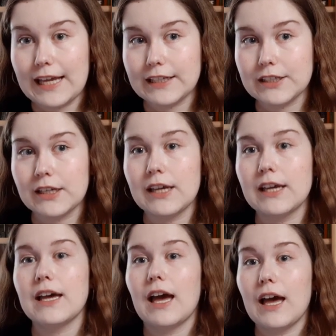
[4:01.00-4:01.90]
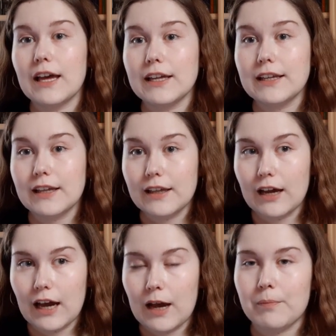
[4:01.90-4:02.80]
and
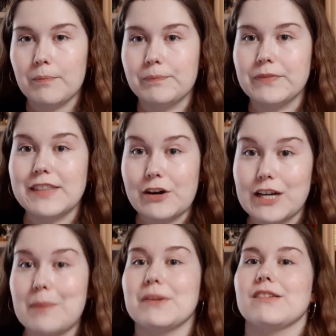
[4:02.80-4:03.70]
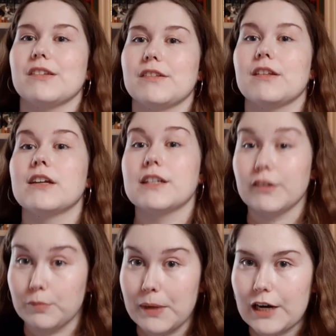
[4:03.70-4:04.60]
um, their nemesis,
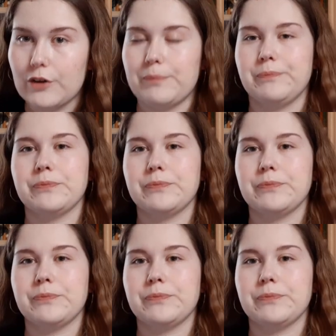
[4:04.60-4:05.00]
despair.